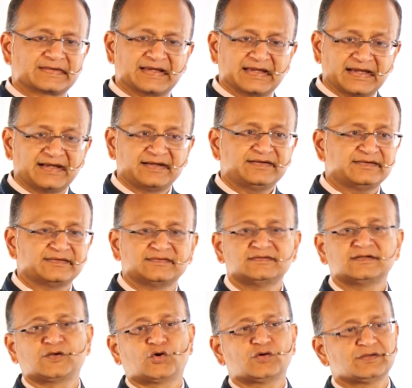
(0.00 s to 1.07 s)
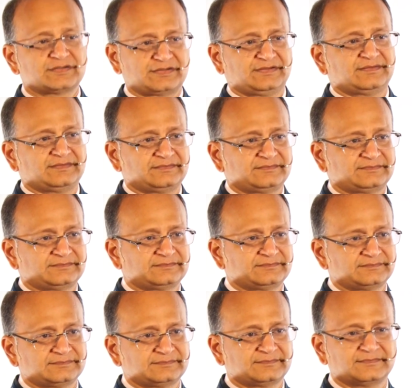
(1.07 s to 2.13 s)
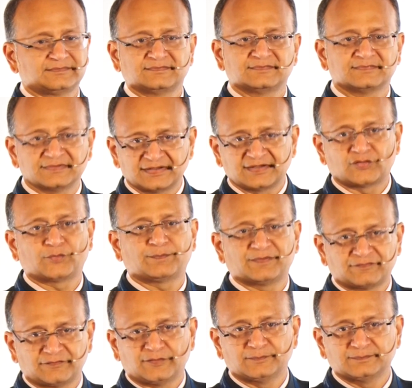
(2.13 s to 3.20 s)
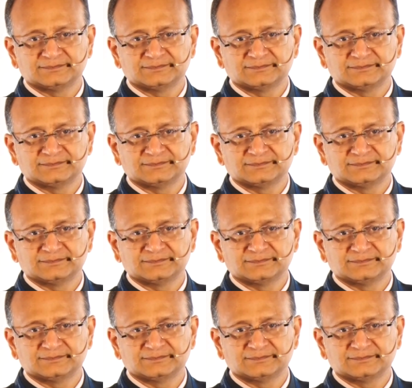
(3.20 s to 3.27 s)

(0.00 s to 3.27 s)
And in the long run, they outperform.